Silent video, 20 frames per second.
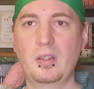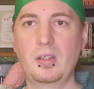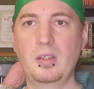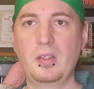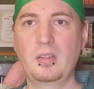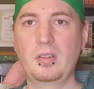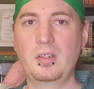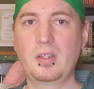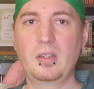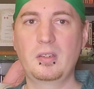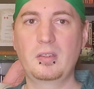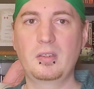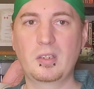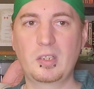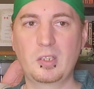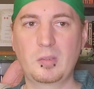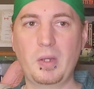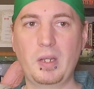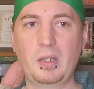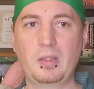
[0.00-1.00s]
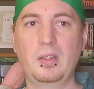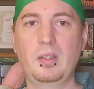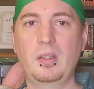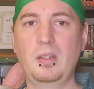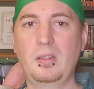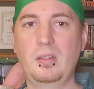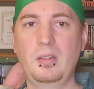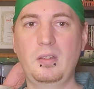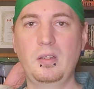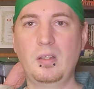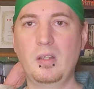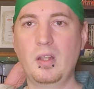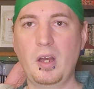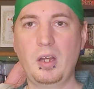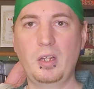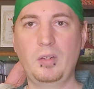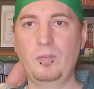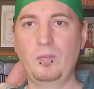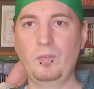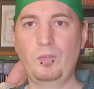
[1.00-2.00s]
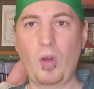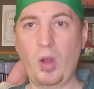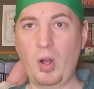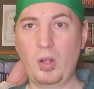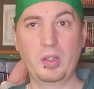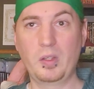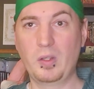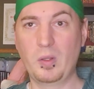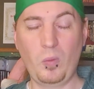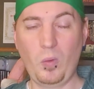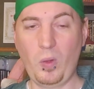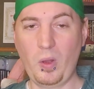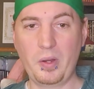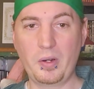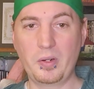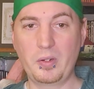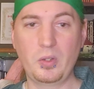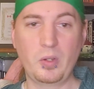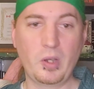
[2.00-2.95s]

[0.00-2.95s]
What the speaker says: these things and expect to not fall in the water.